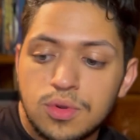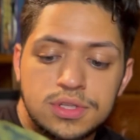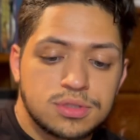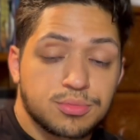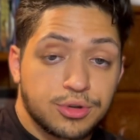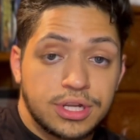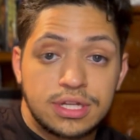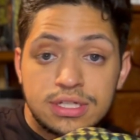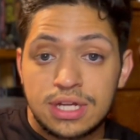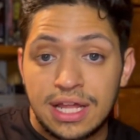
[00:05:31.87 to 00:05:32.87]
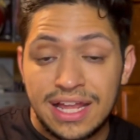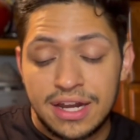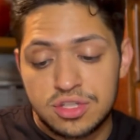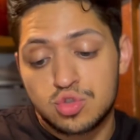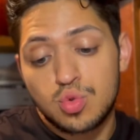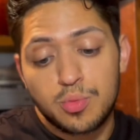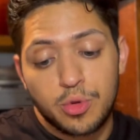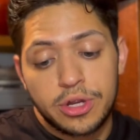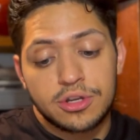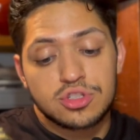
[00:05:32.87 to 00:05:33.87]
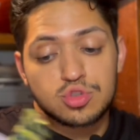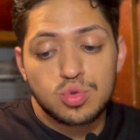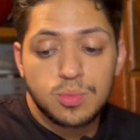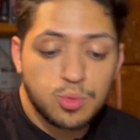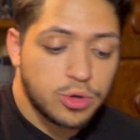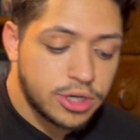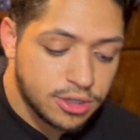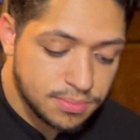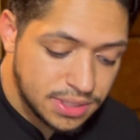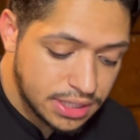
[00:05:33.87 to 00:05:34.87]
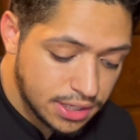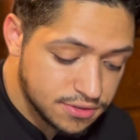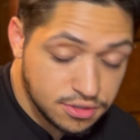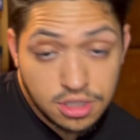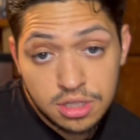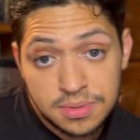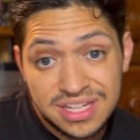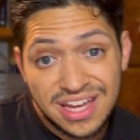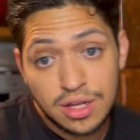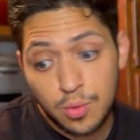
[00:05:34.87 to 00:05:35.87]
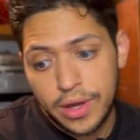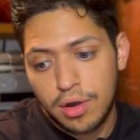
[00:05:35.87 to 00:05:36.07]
want to bring a lot of swimwear because you're going to be getting wet